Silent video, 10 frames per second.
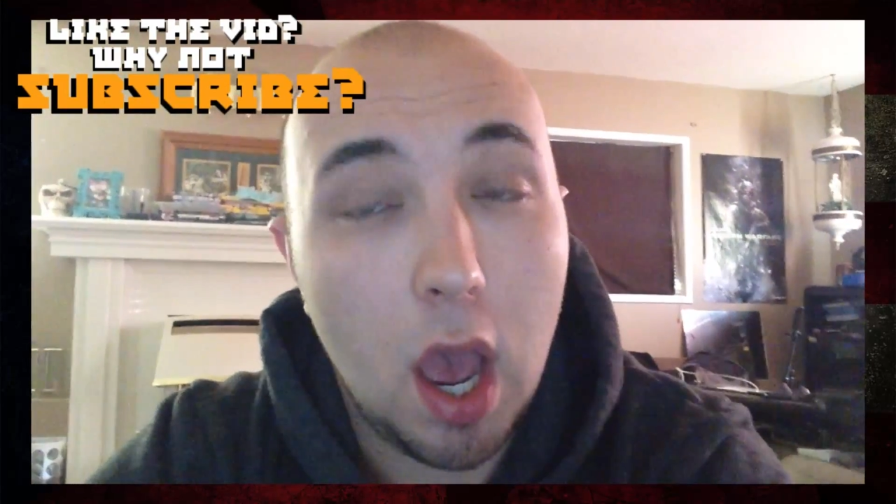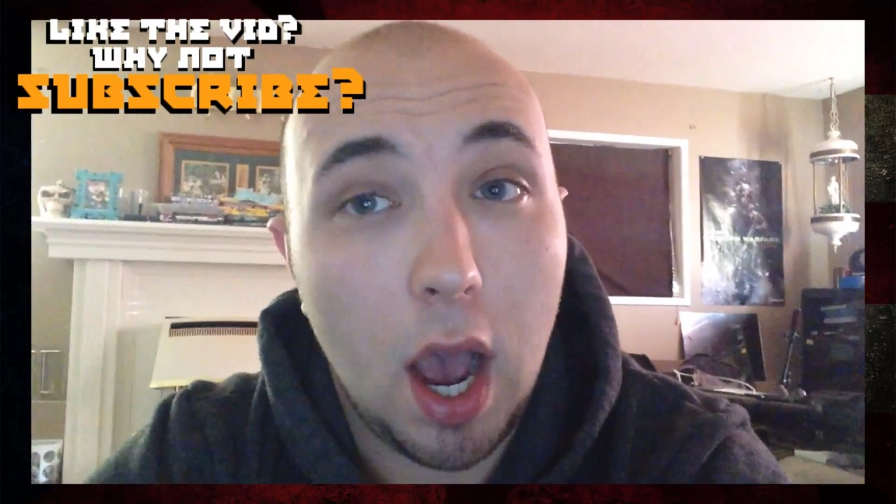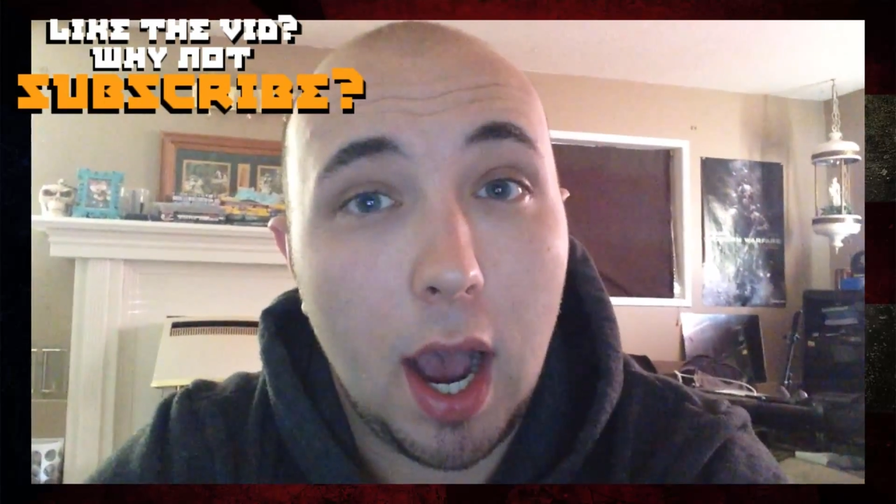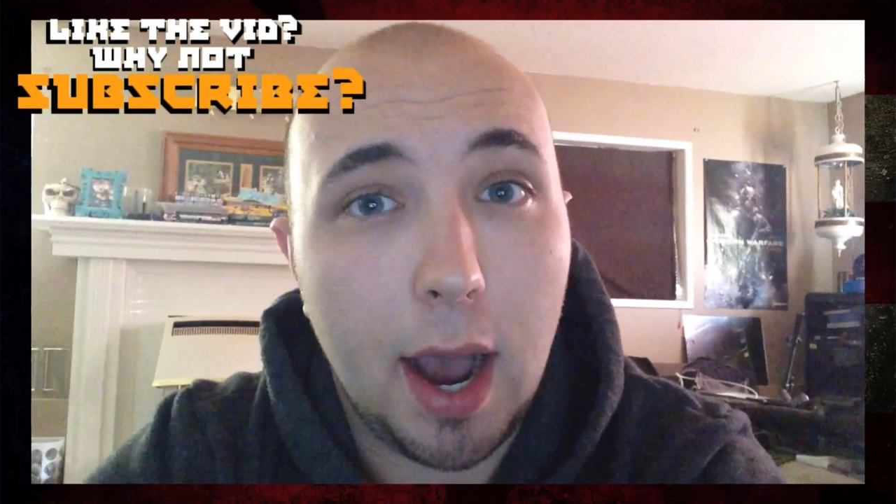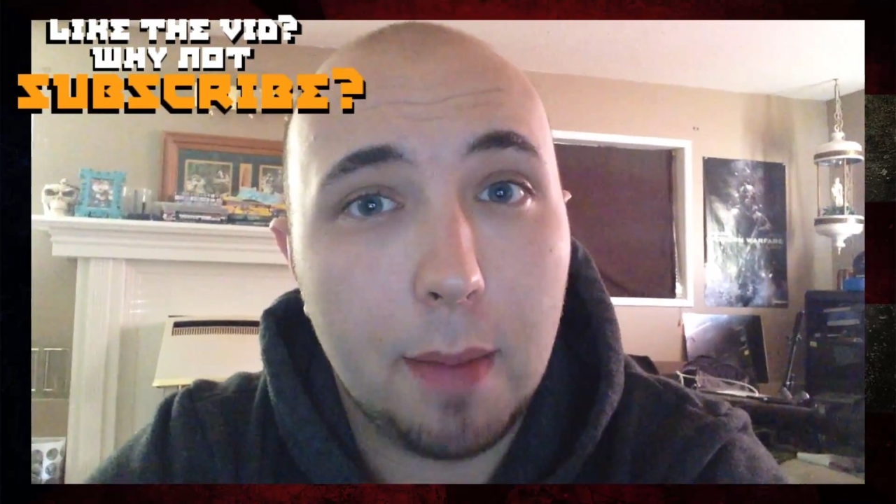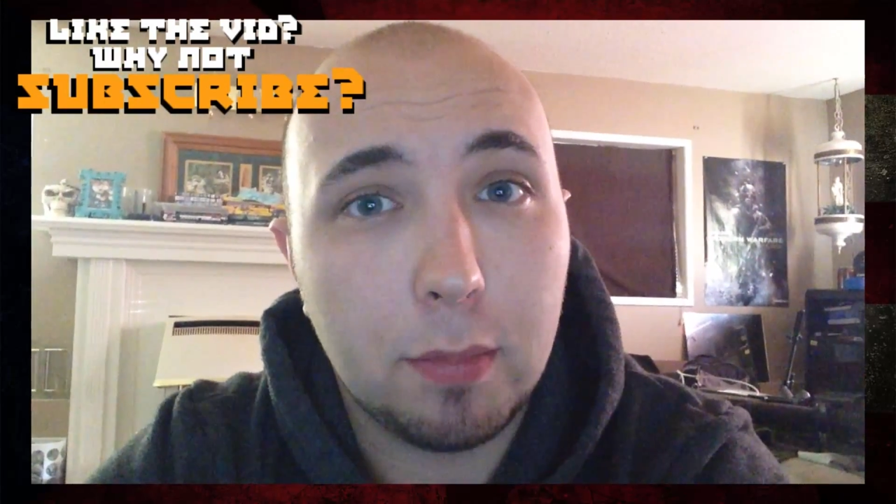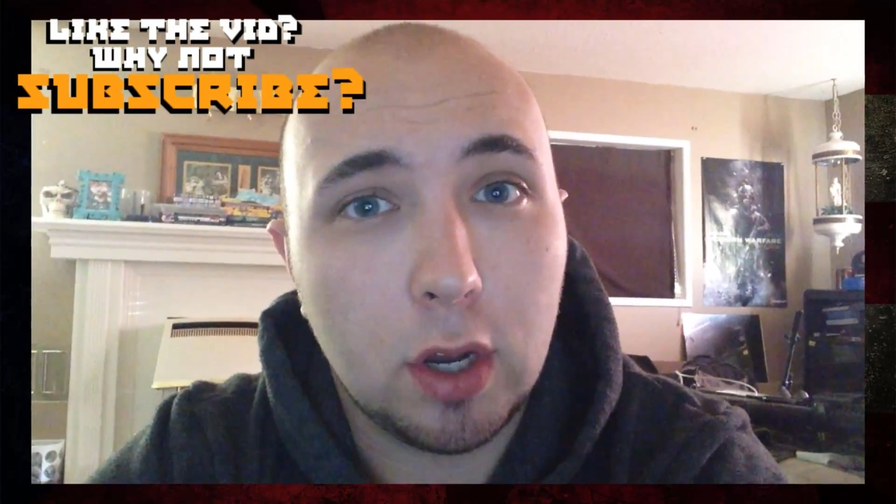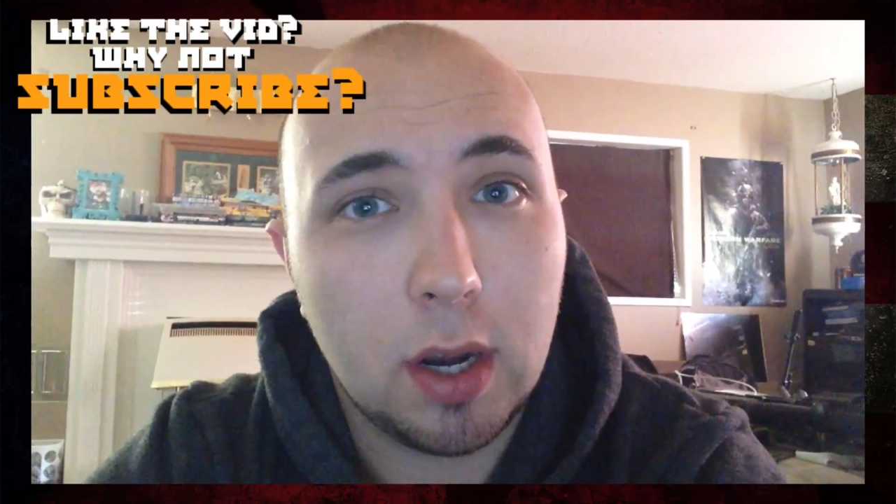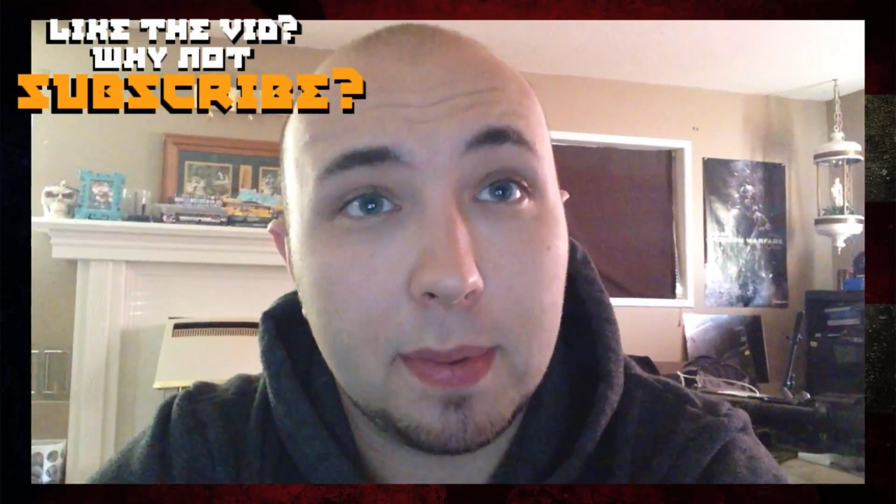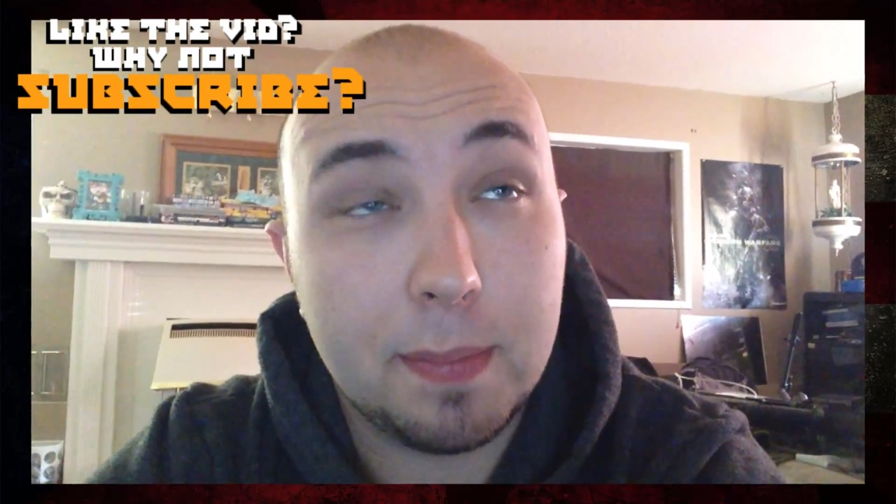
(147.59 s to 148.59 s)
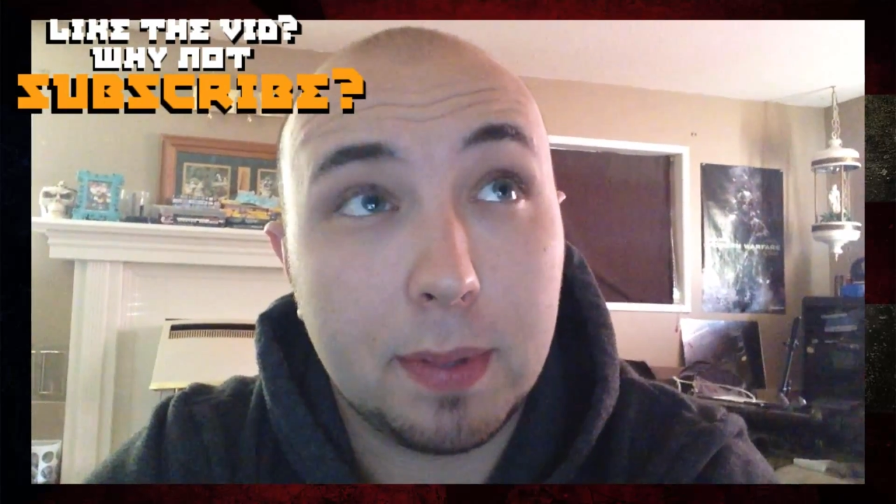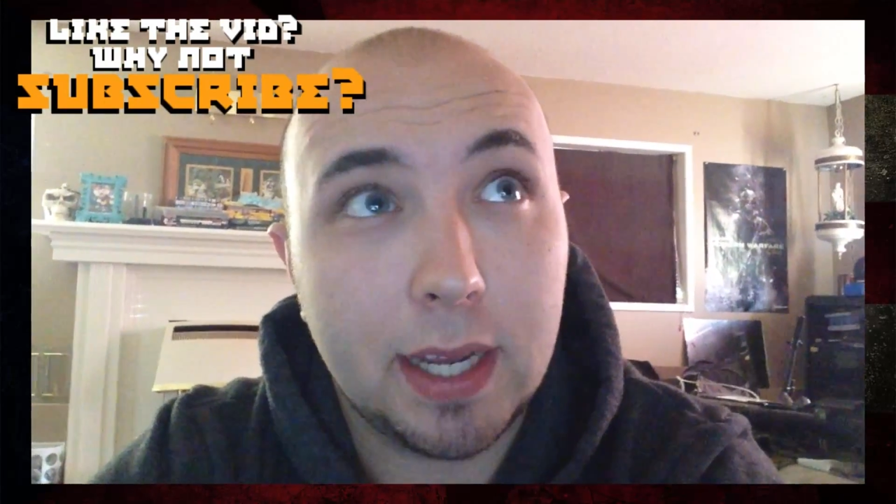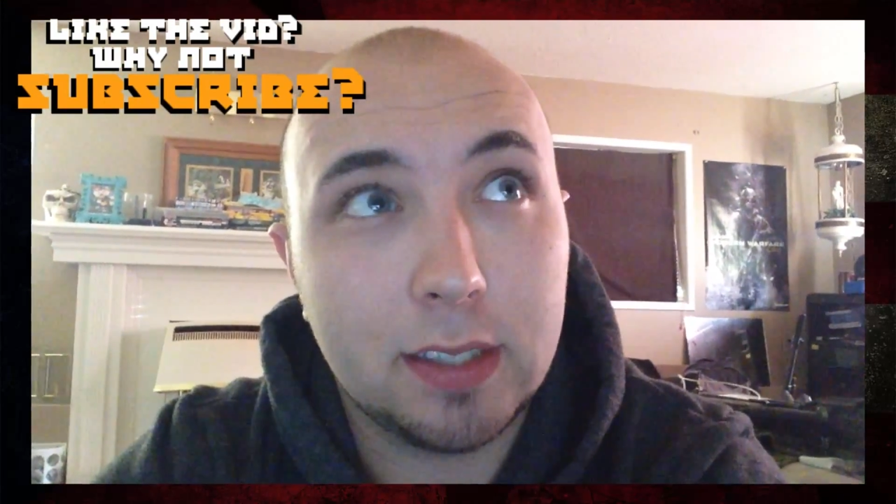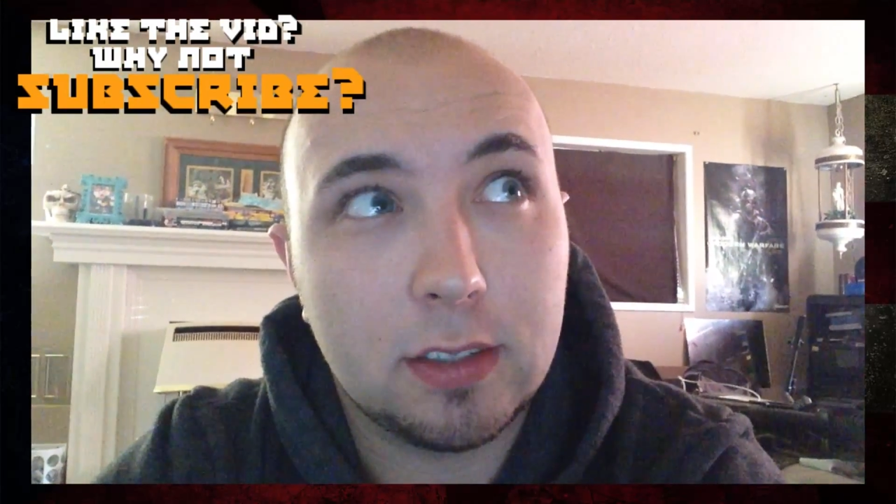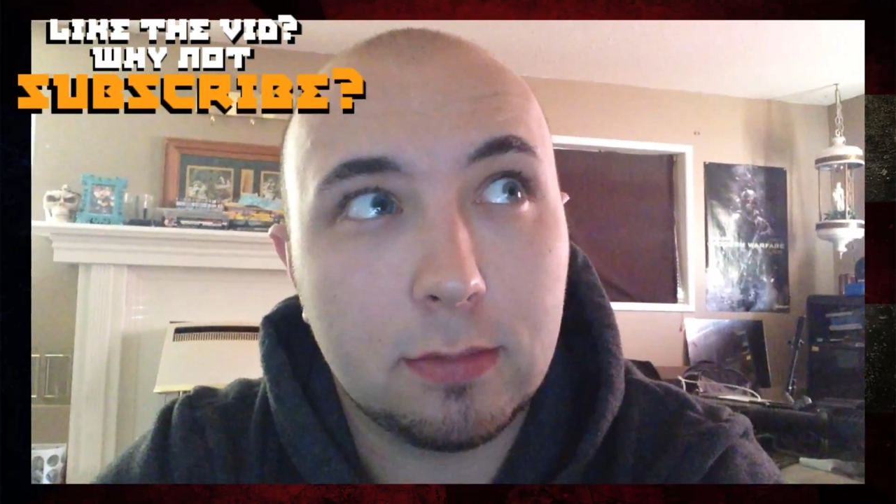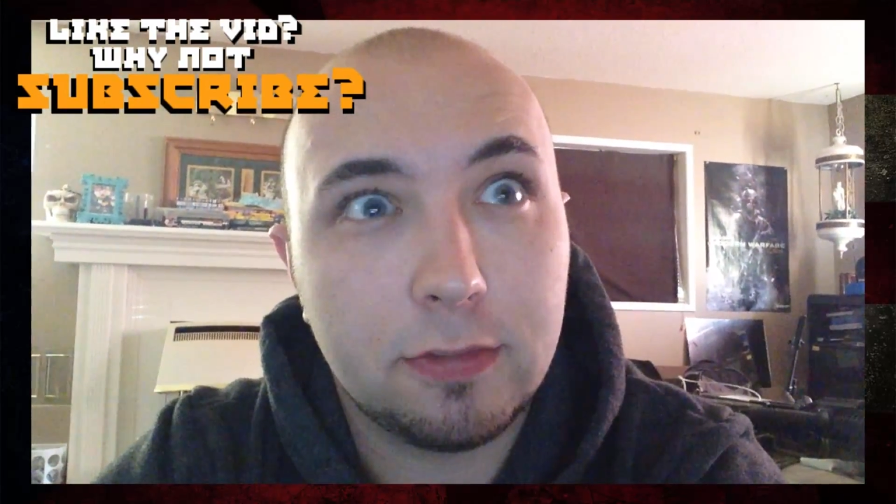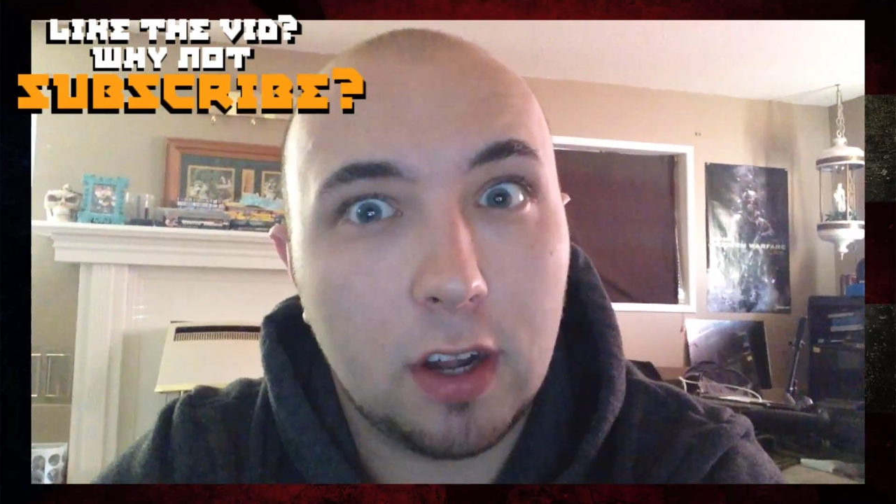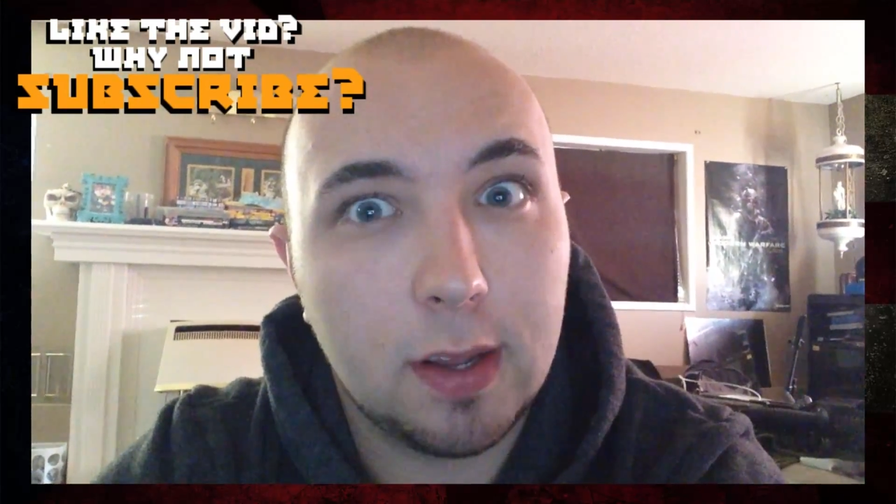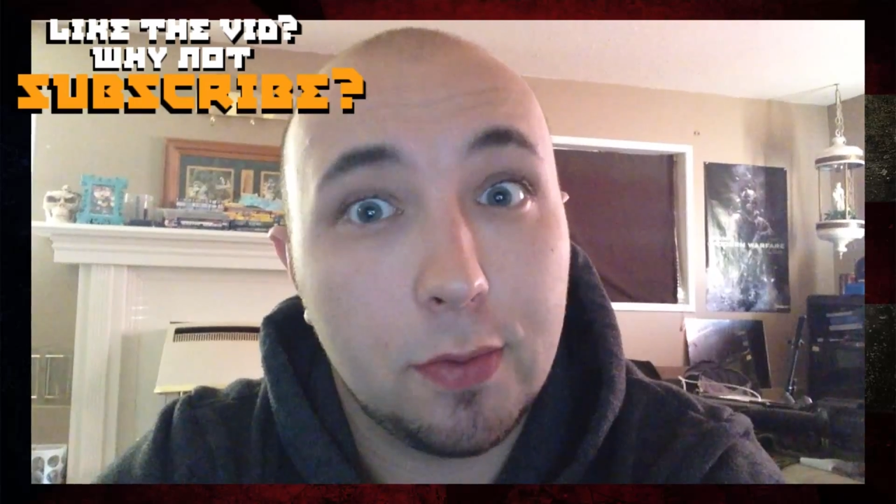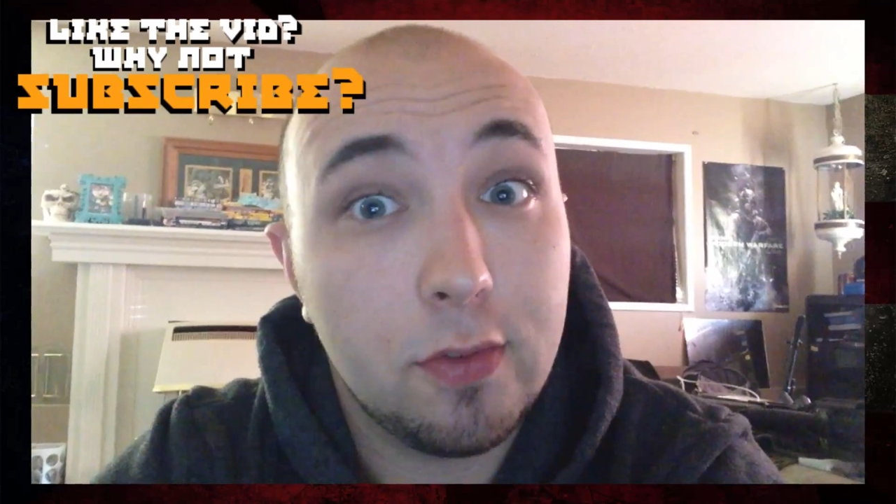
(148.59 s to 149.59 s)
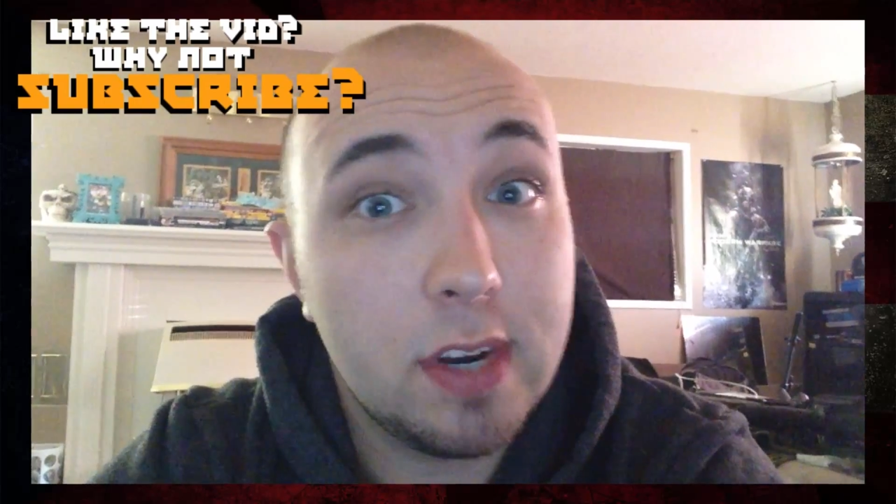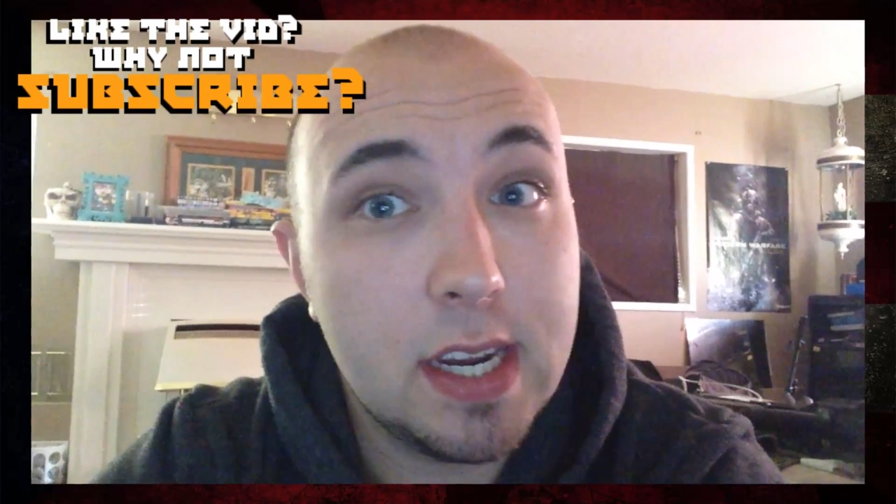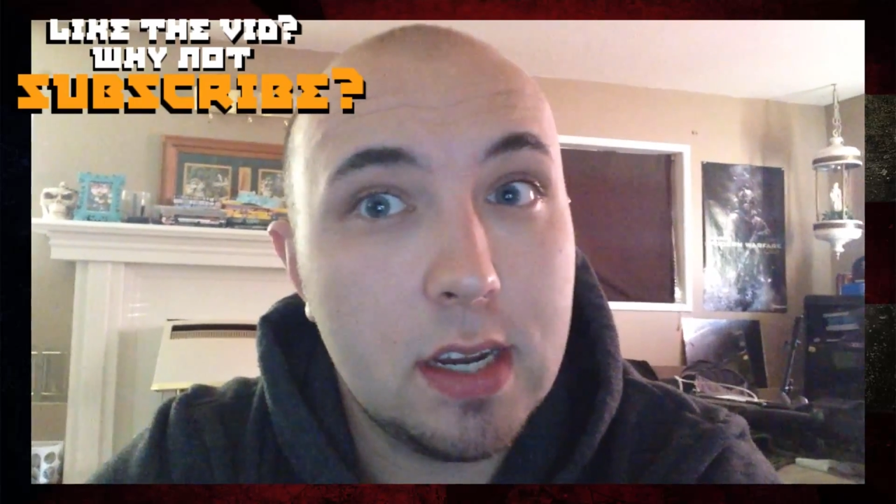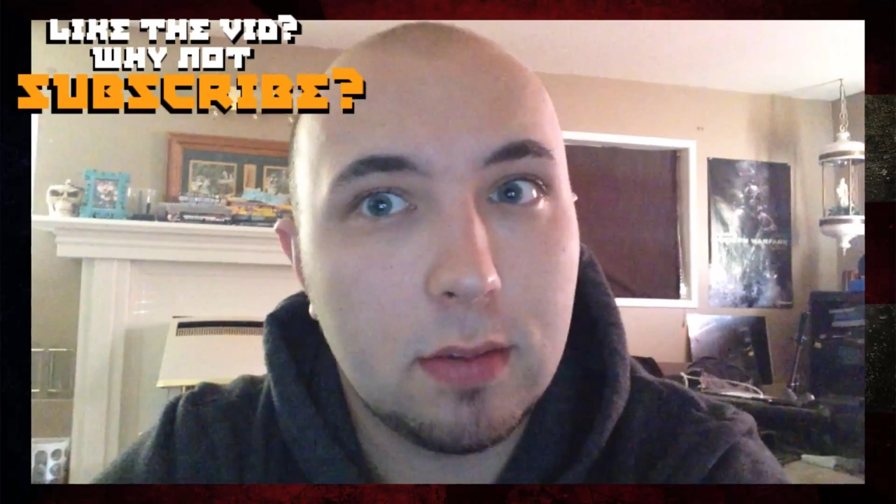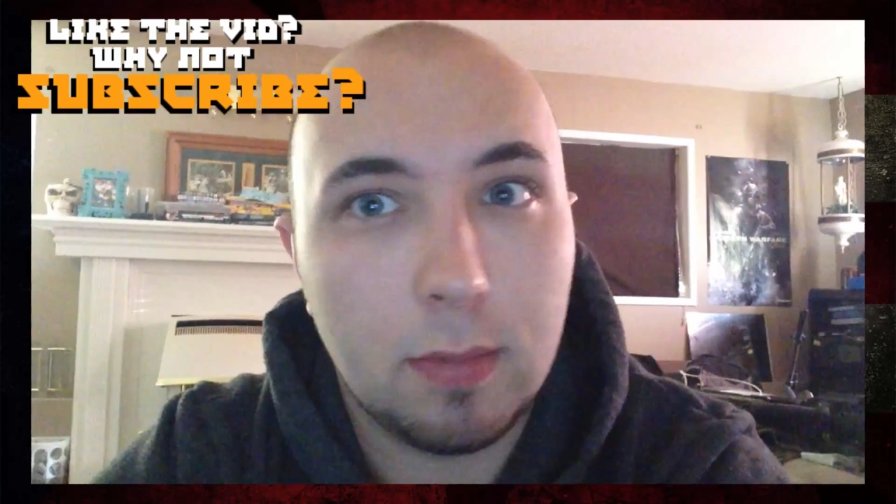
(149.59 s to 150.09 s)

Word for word: I'm gonna be playing some Fallout three,